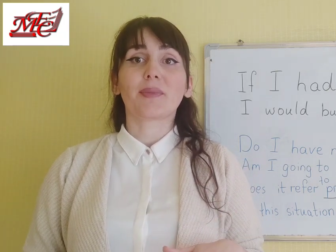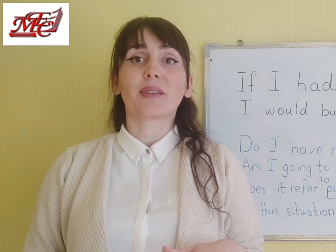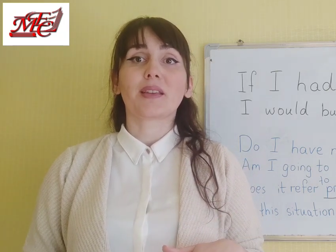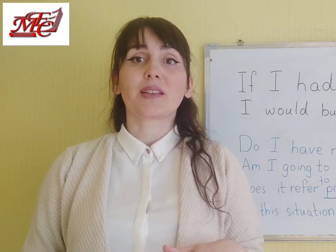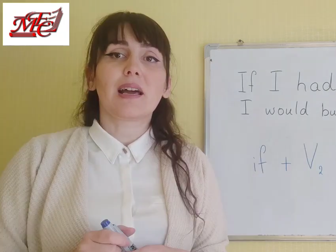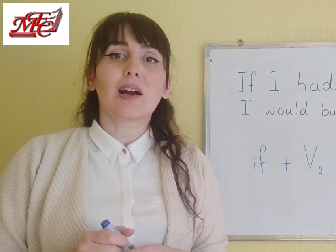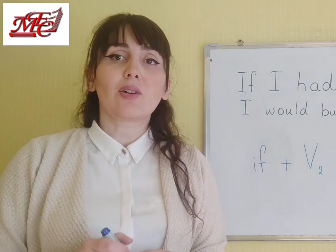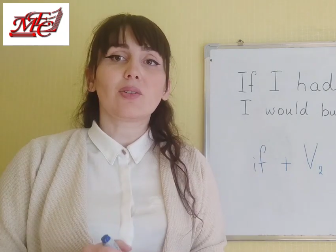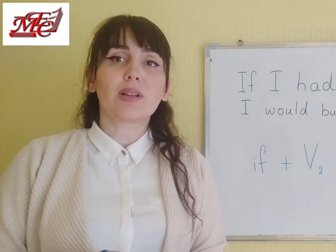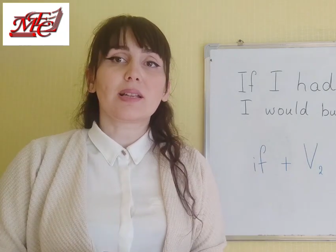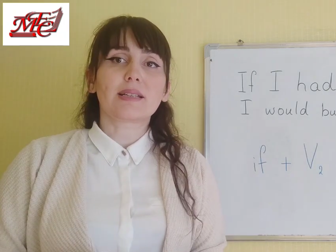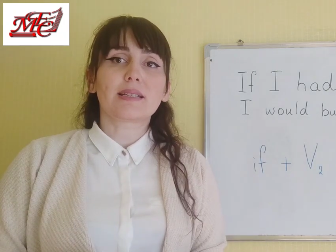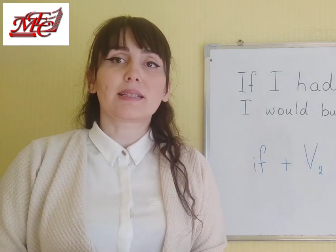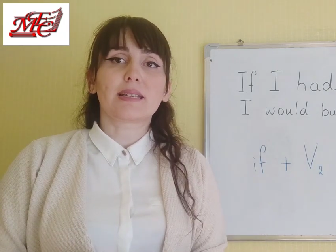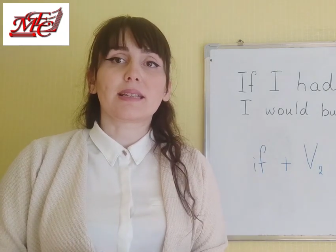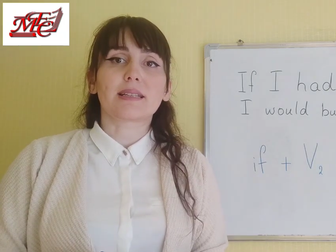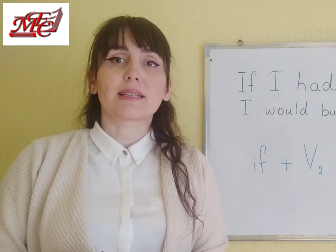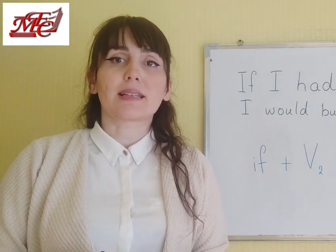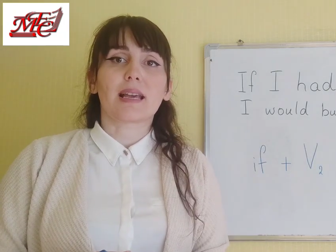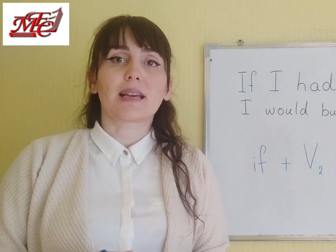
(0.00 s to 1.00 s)
Now let's
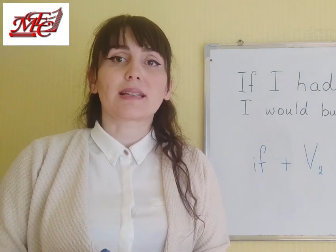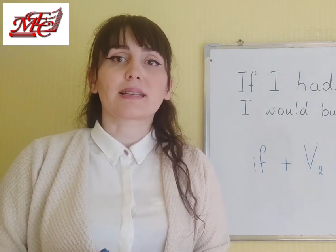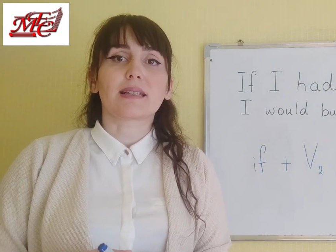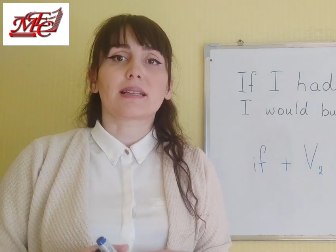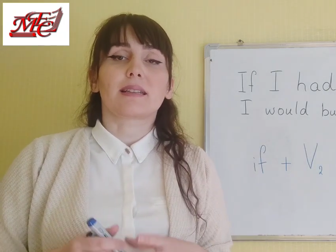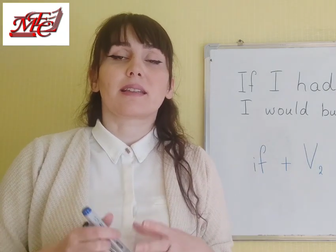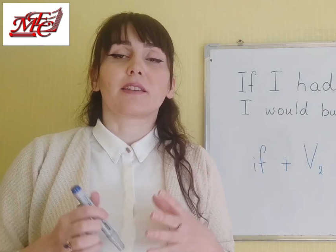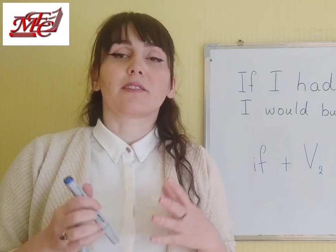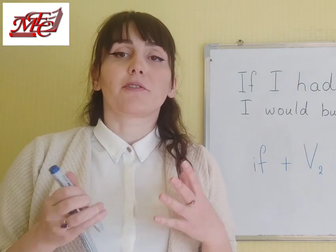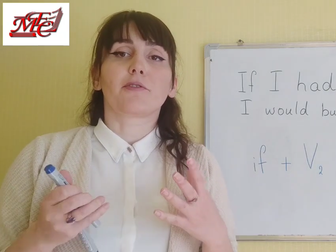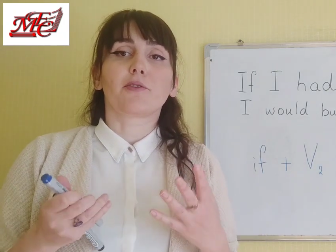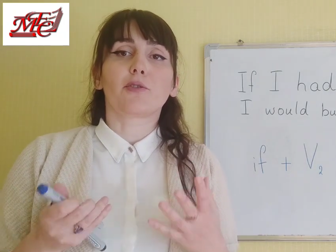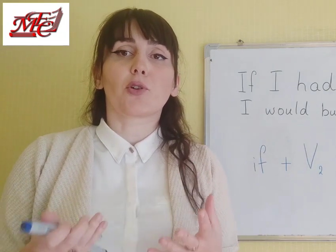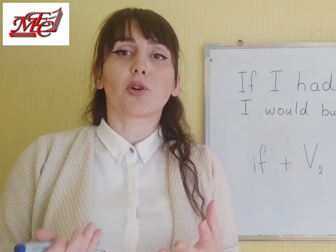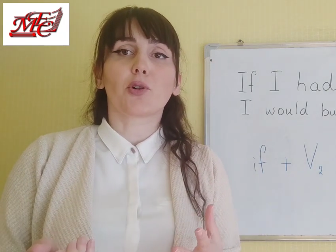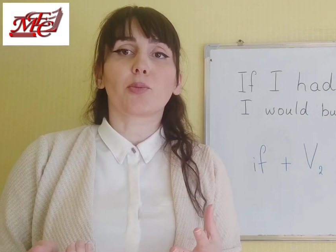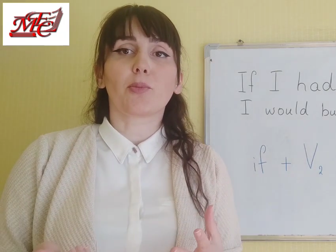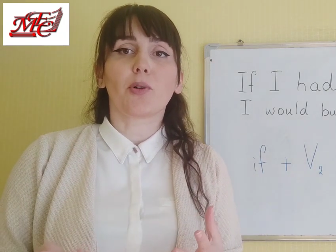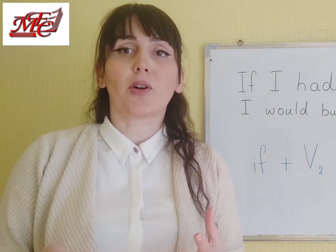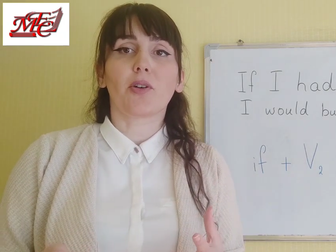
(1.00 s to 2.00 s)
discuss the
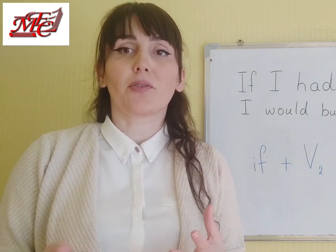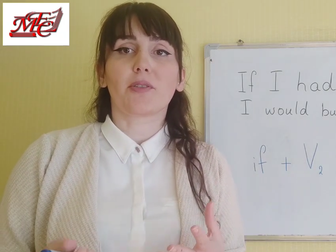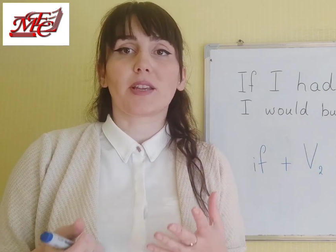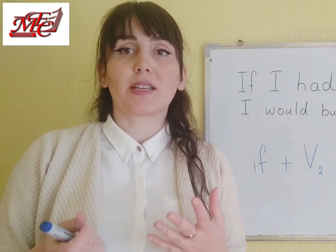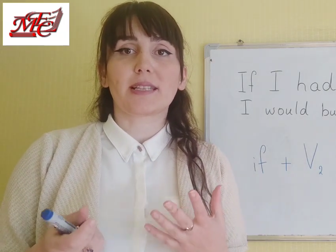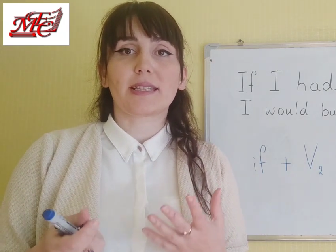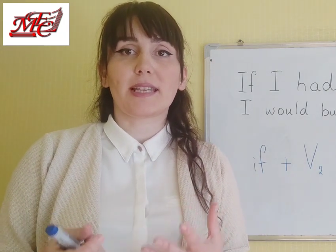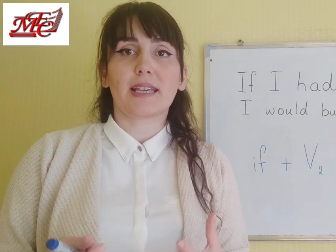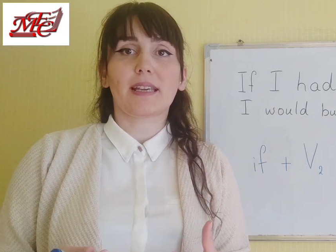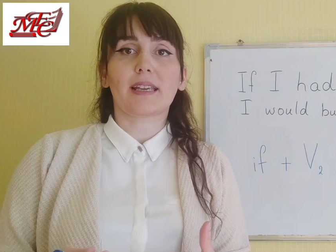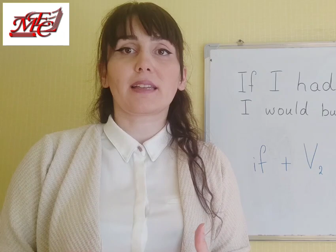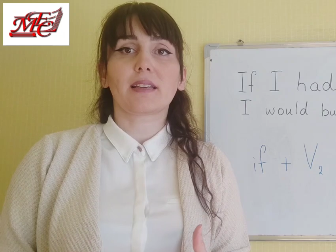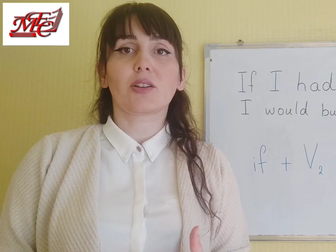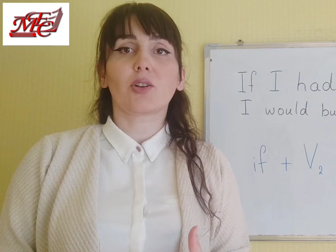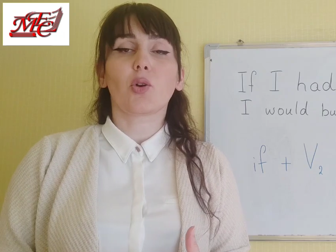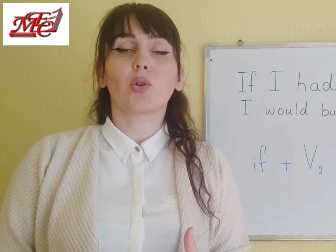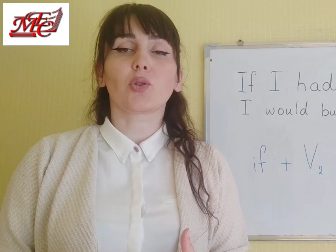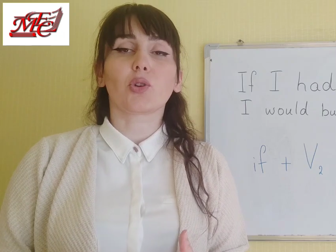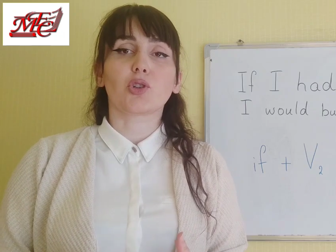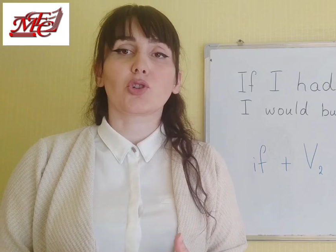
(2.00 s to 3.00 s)
form of the second
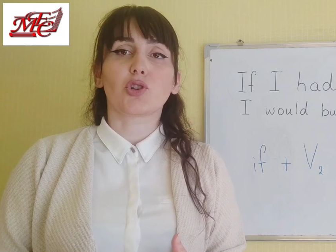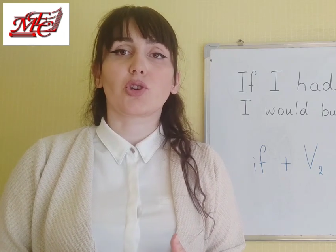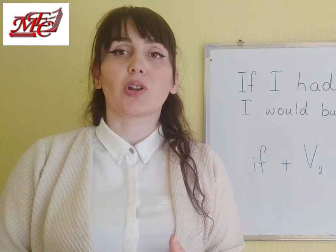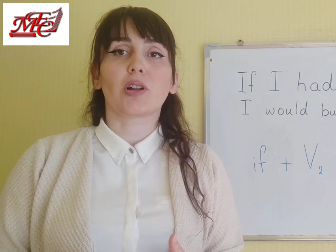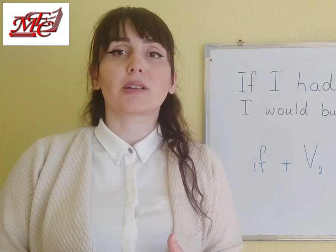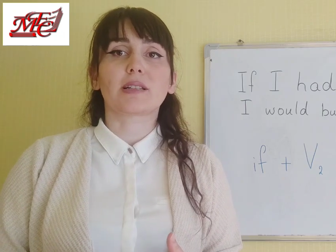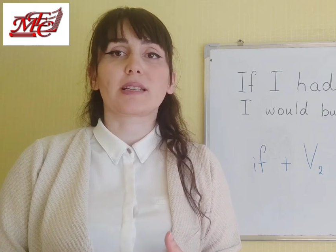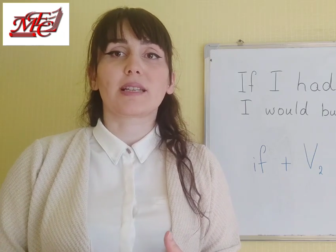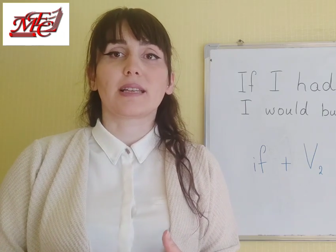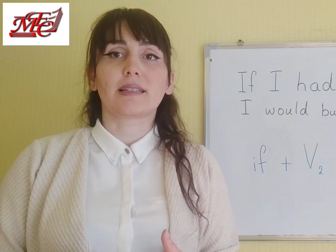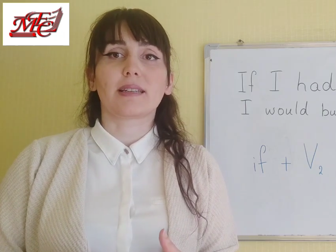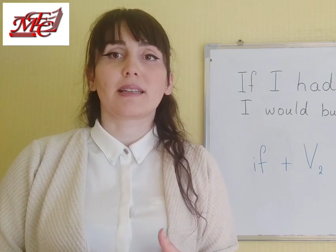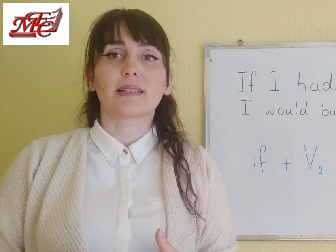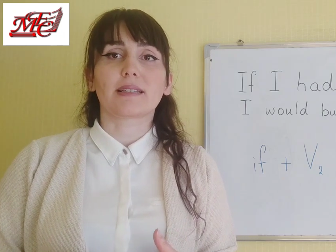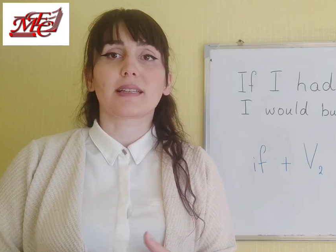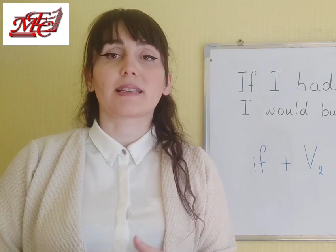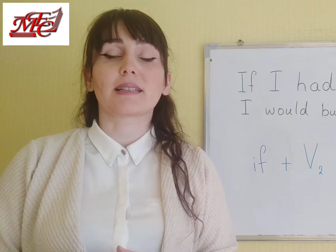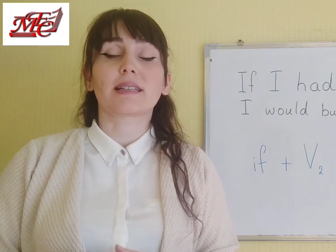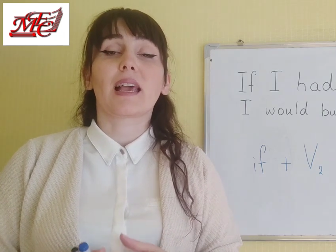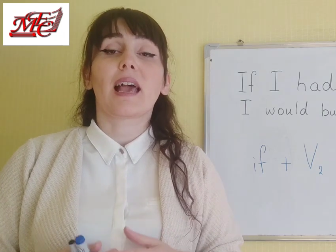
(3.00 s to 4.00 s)
conditional
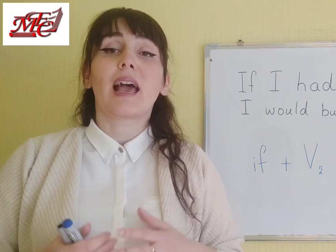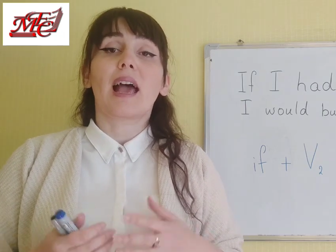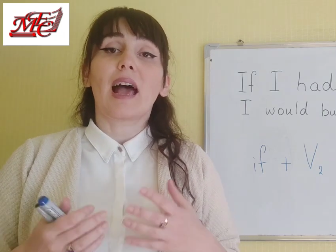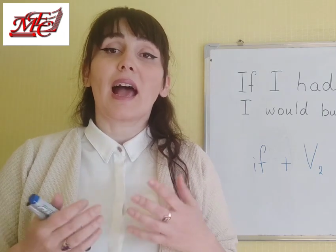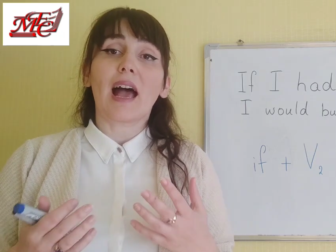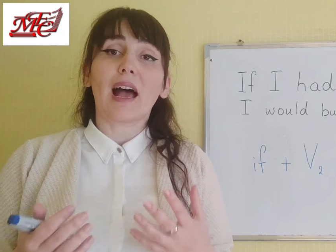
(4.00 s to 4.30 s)
sentences.